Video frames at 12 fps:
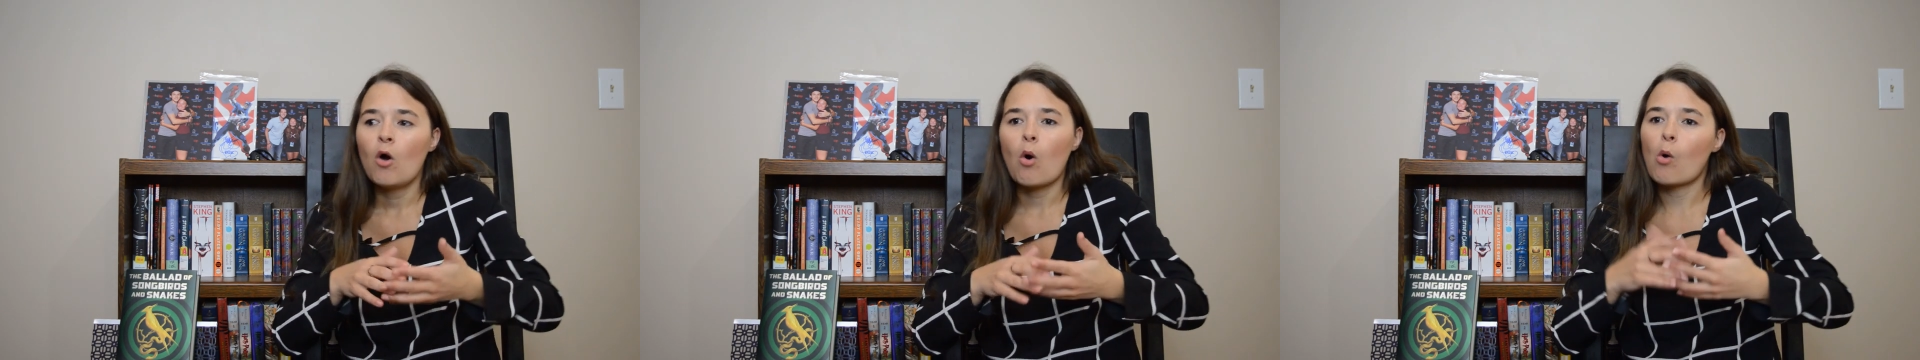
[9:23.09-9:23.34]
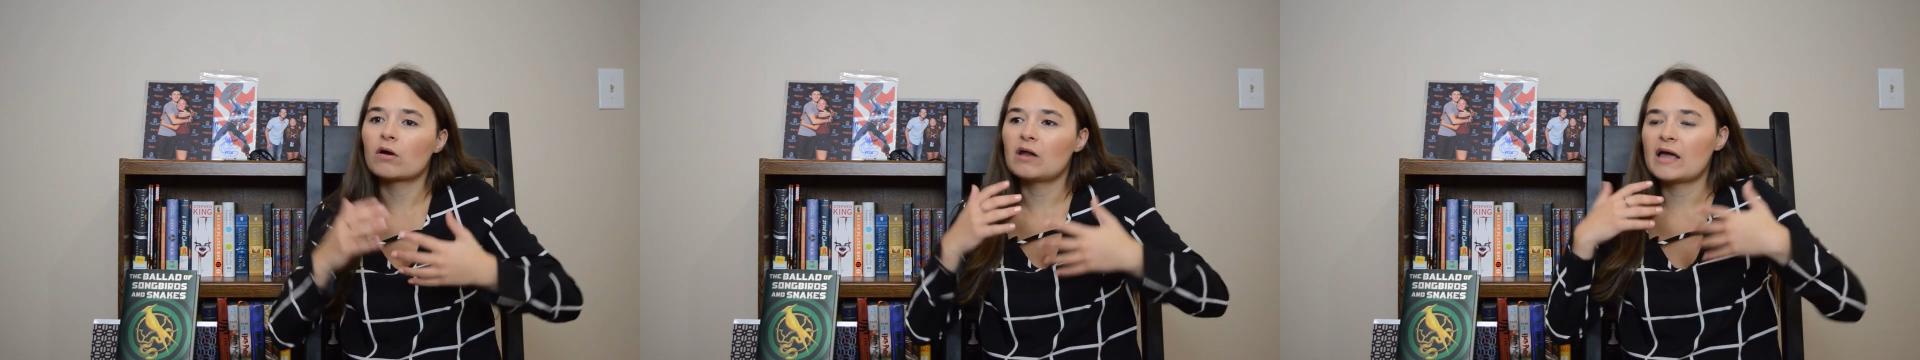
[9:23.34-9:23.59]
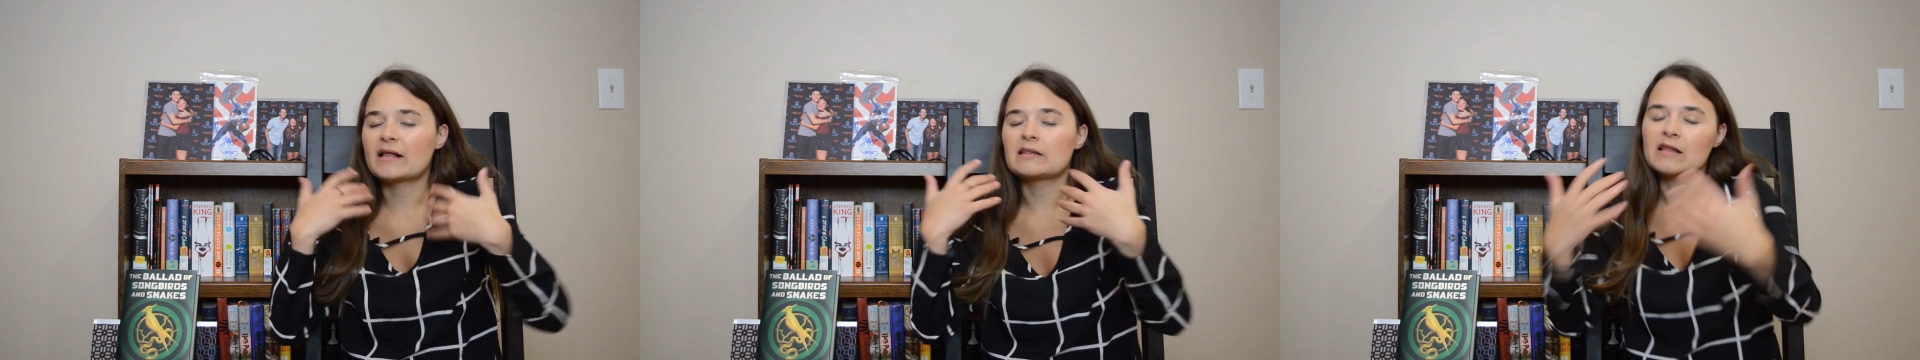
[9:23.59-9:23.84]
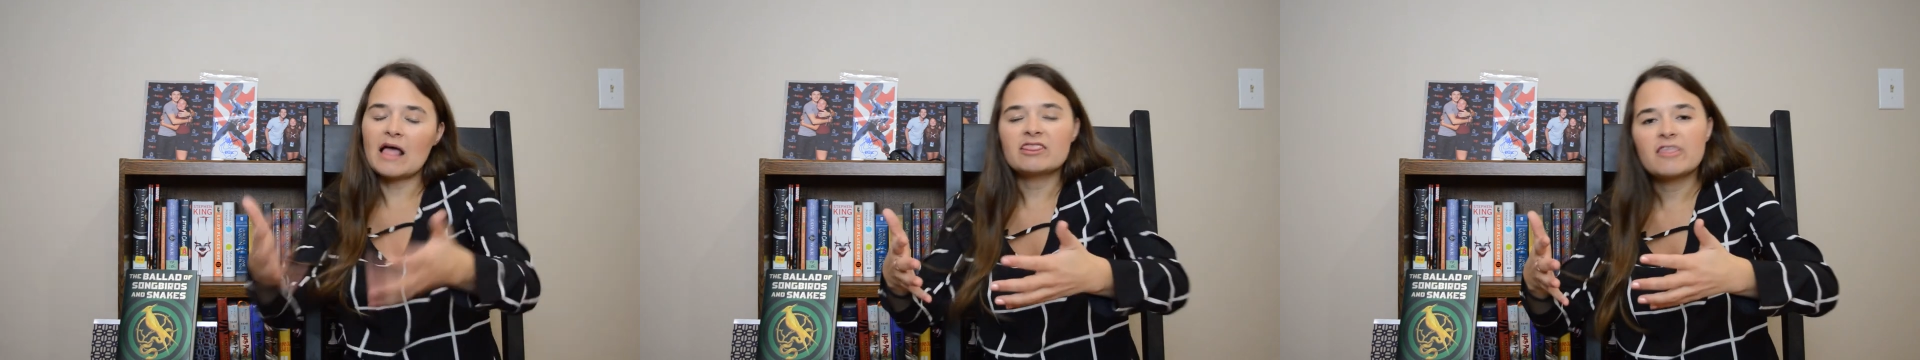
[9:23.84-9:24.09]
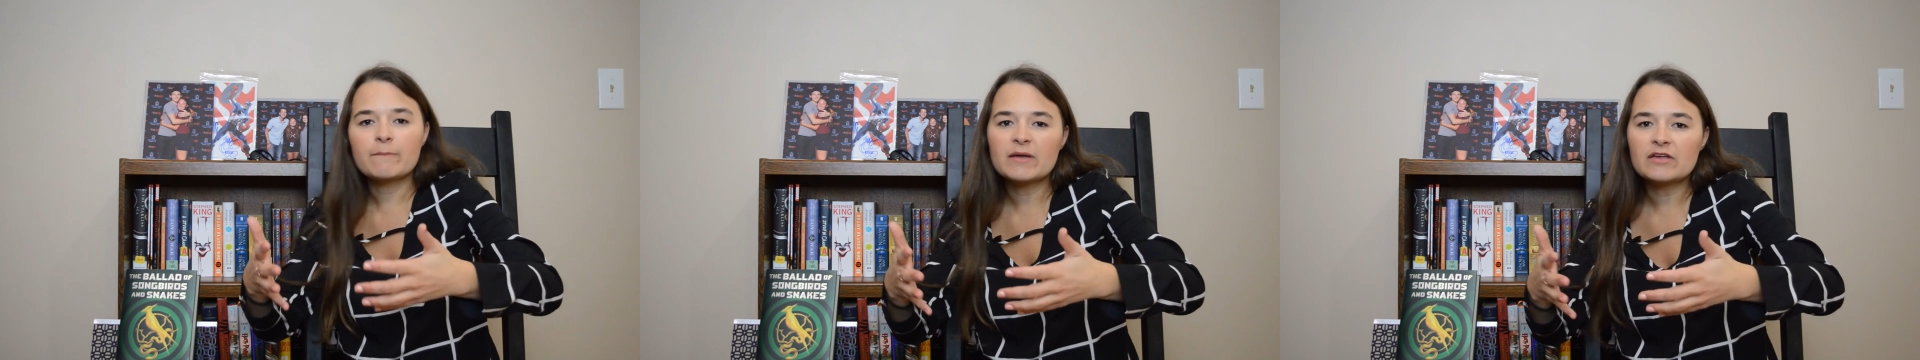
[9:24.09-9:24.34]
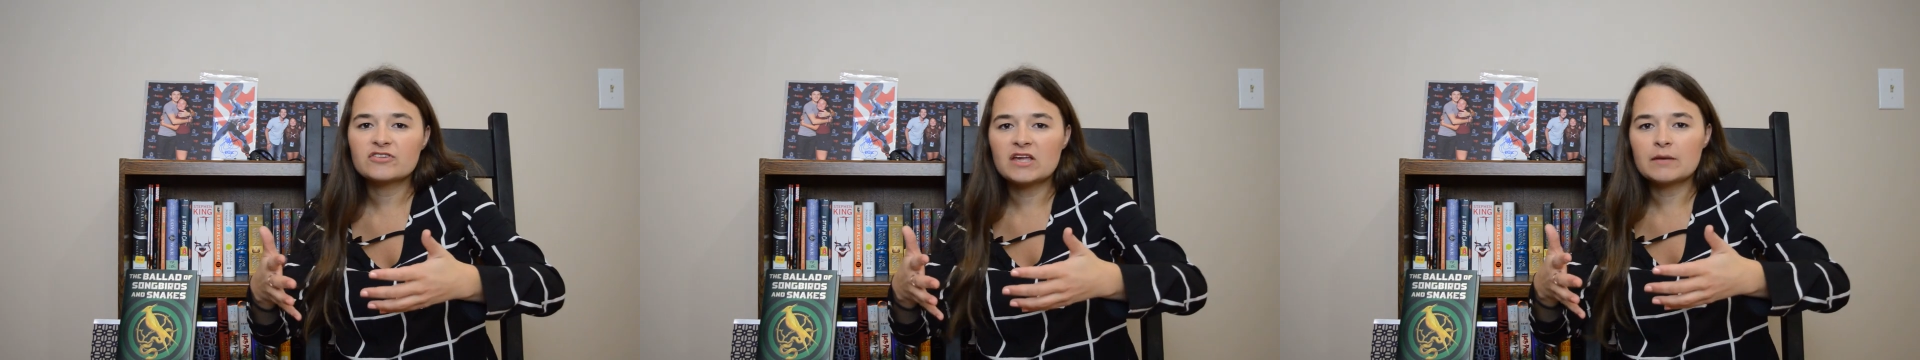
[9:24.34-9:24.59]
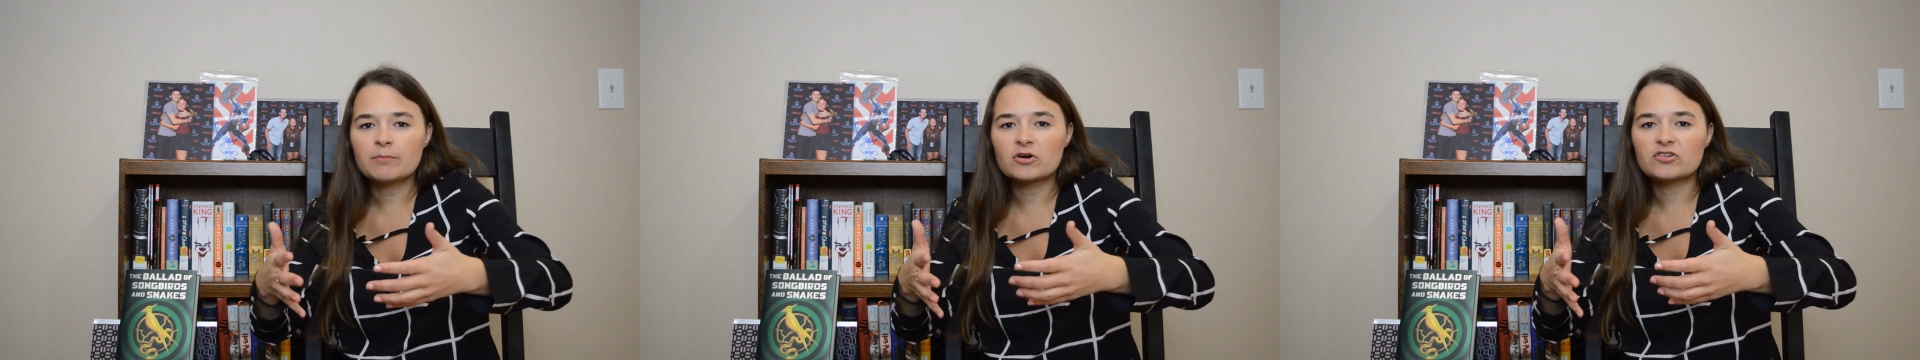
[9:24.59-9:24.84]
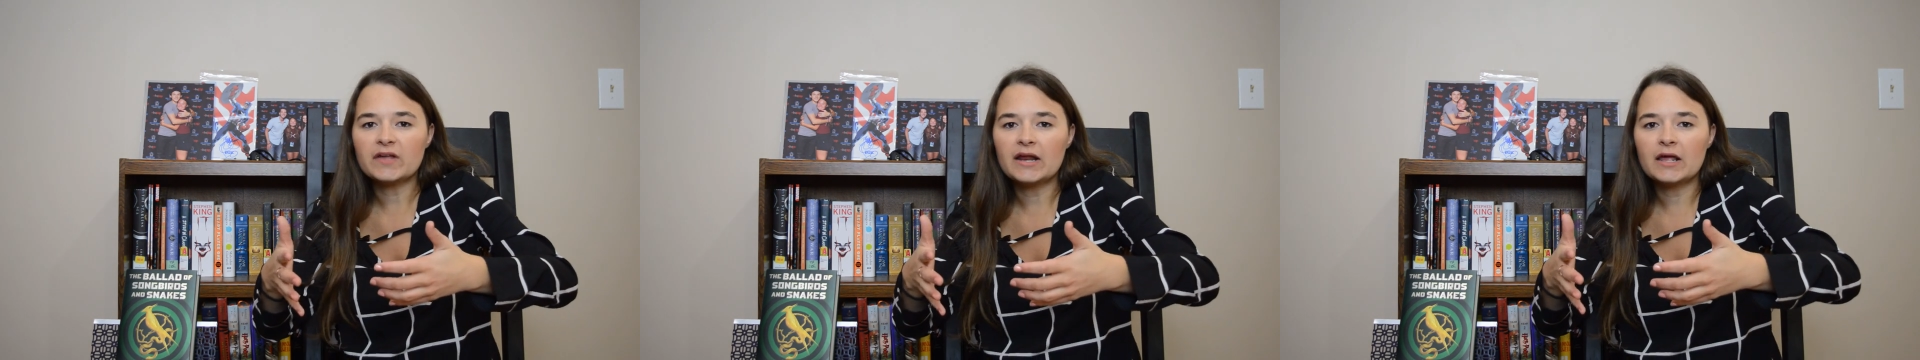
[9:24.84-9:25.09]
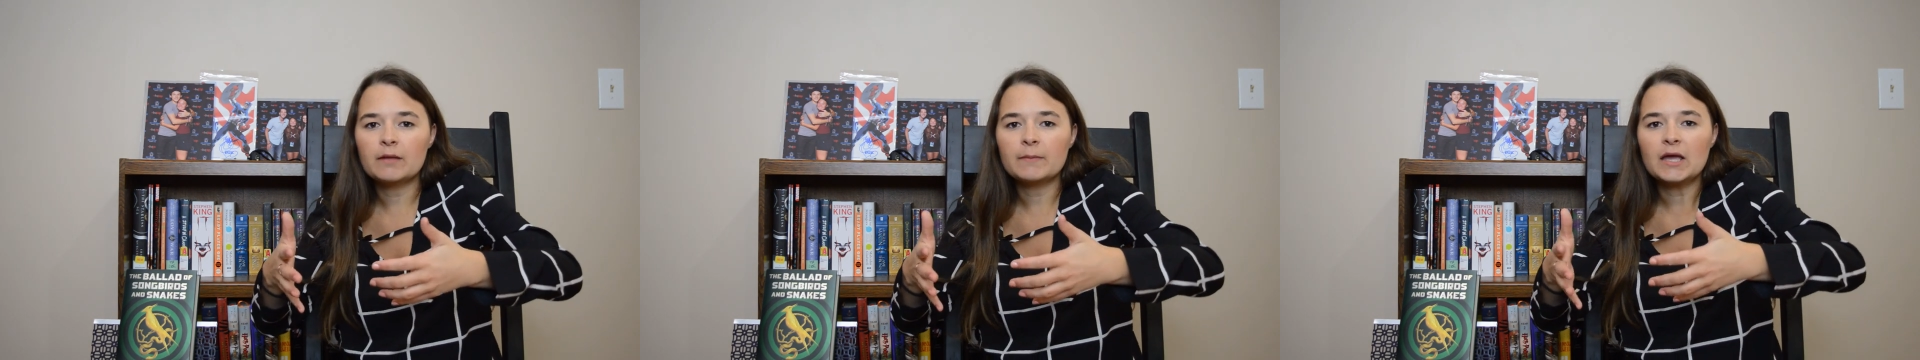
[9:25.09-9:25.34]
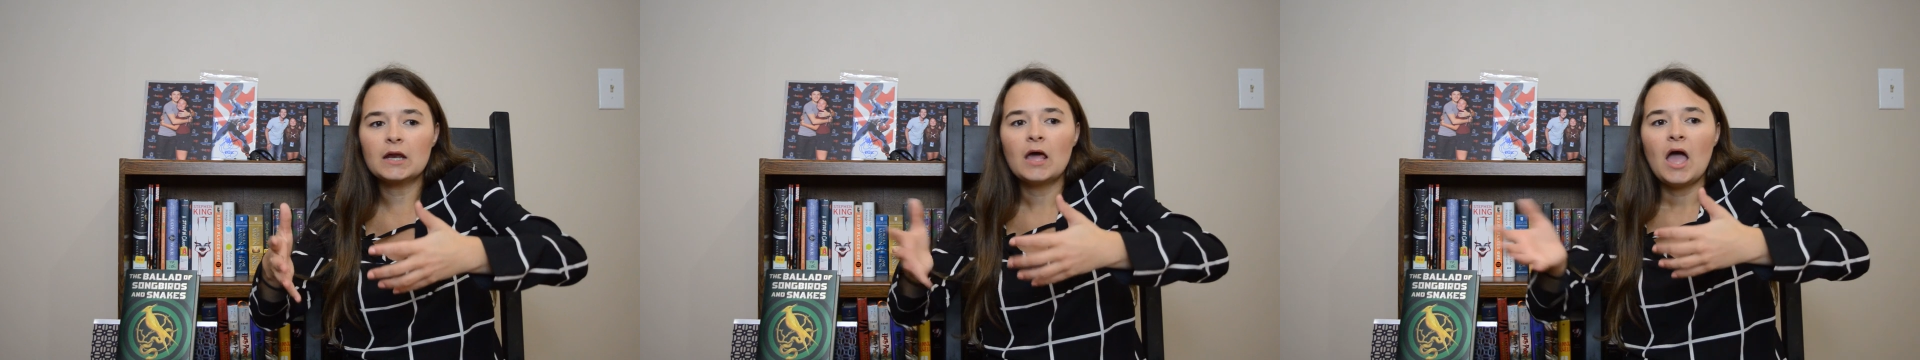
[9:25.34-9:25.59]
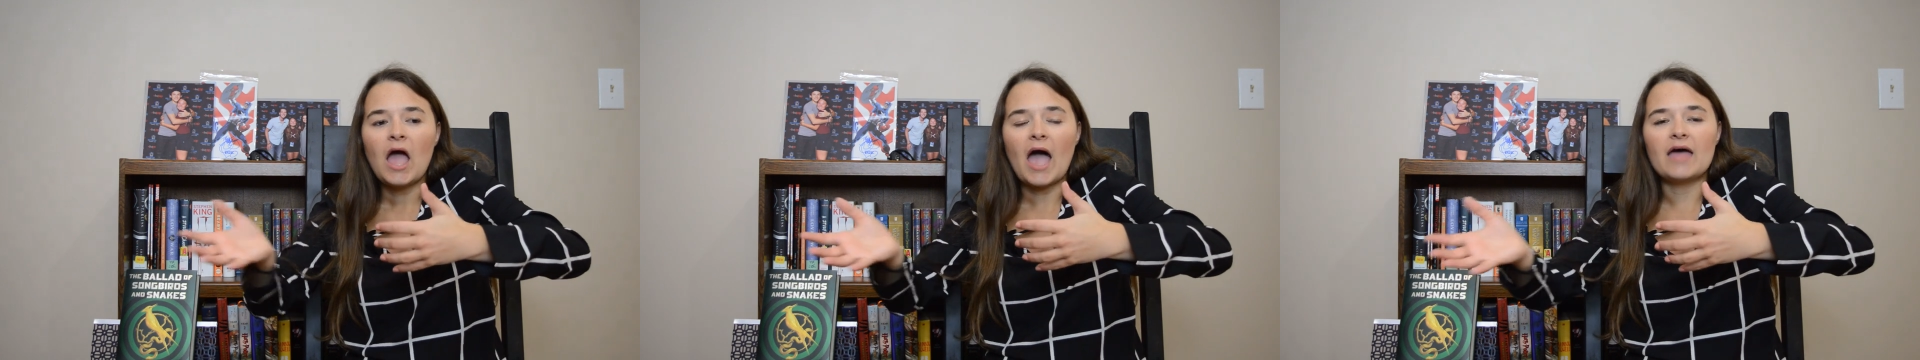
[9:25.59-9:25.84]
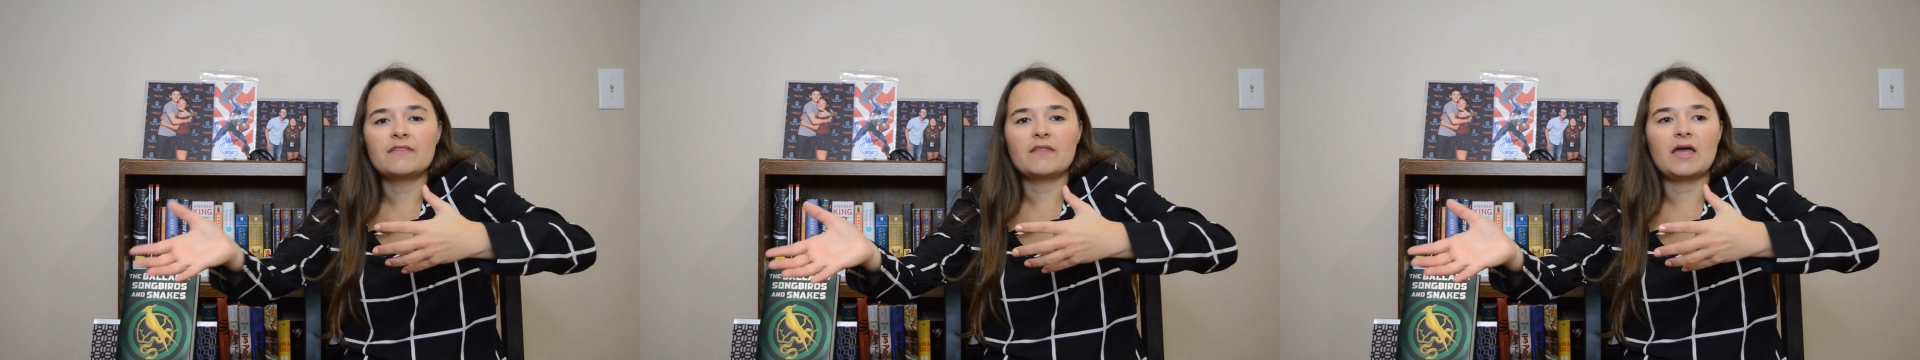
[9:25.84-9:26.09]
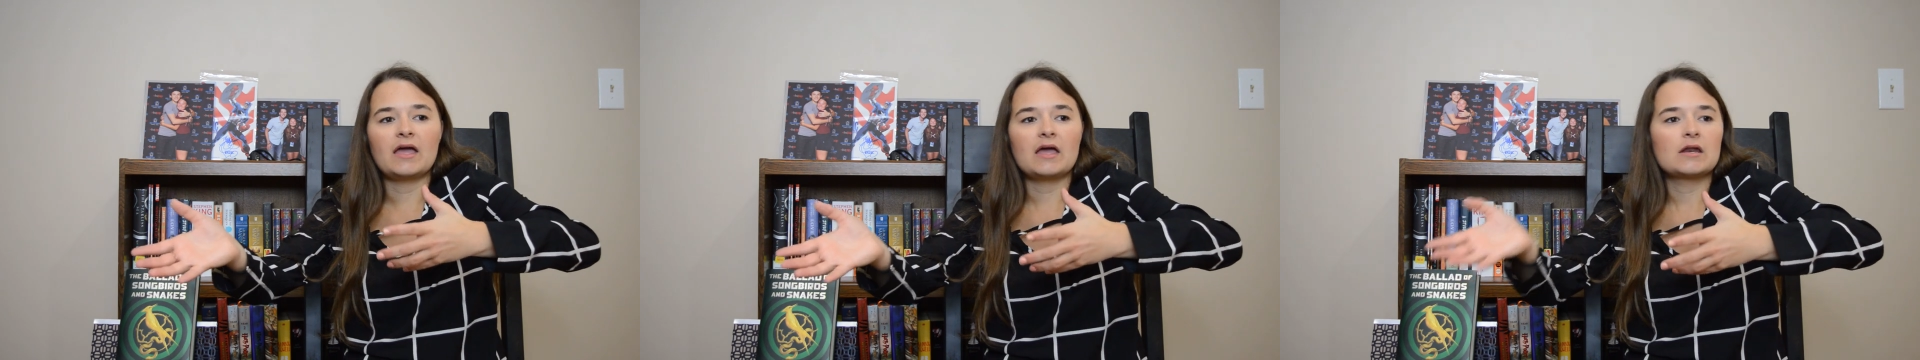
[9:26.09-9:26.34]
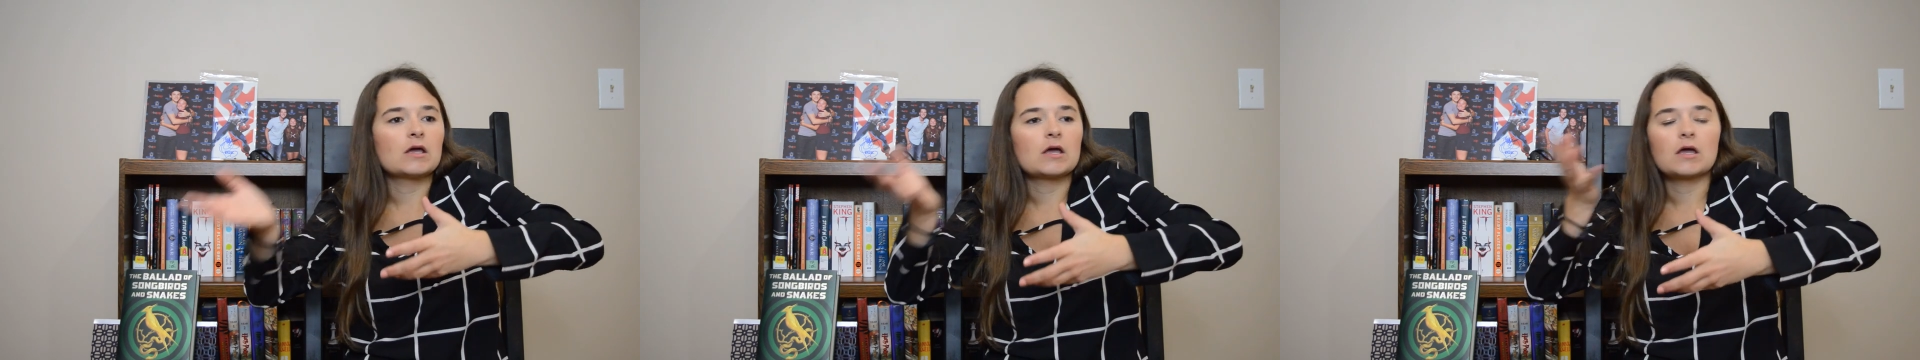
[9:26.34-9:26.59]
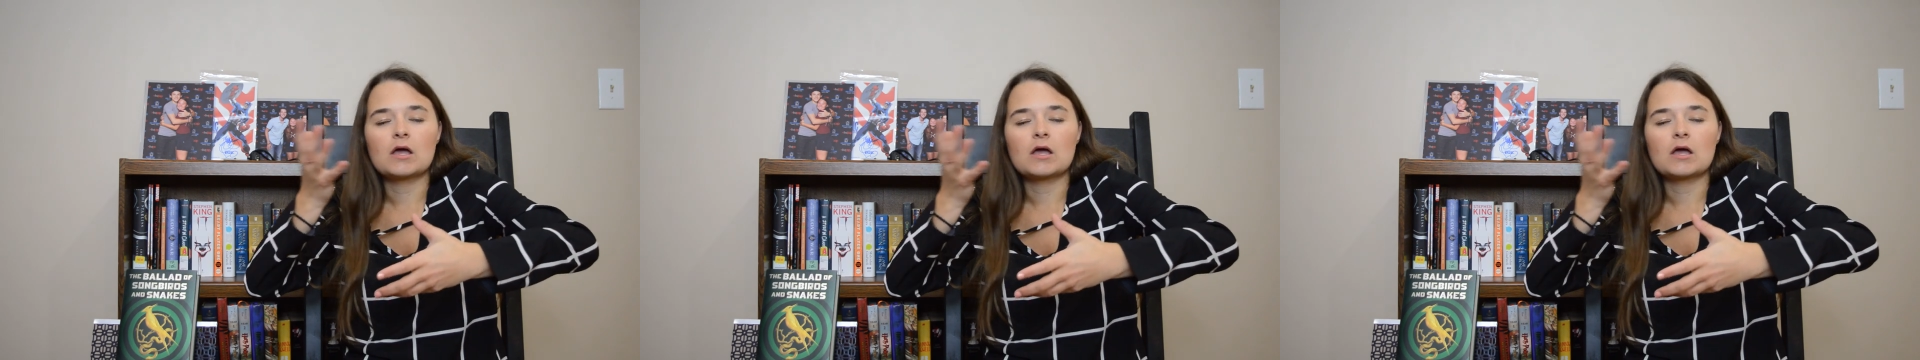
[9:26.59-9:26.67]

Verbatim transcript: or like let the peacekeepers get him in and then